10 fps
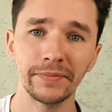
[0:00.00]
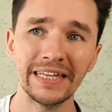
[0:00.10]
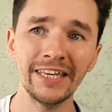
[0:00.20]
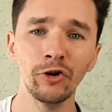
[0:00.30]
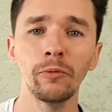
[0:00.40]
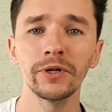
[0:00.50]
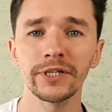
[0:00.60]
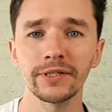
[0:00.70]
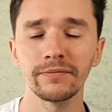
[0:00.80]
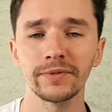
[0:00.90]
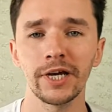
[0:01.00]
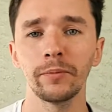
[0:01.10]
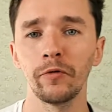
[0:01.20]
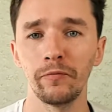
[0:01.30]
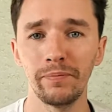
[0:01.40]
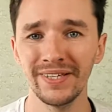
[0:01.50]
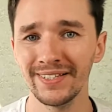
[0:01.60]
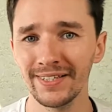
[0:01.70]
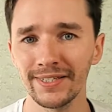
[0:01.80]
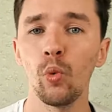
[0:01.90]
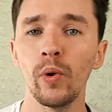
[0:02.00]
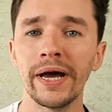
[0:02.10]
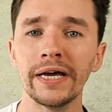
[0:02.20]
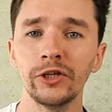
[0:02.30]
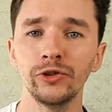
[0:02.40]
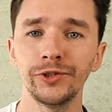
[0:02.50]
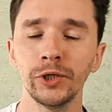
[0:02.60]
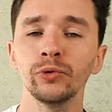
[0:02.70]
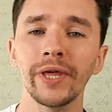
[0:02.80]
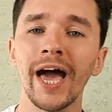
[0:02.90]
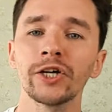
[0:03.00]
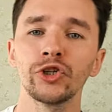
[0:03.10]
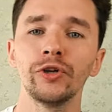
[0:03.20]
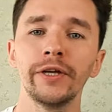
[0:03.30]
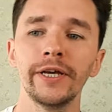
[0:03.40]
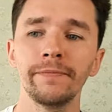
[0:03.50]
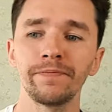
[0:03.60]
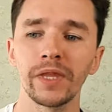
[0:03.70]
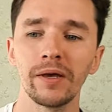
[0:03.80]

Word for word: e-commerce type of business where you don't actually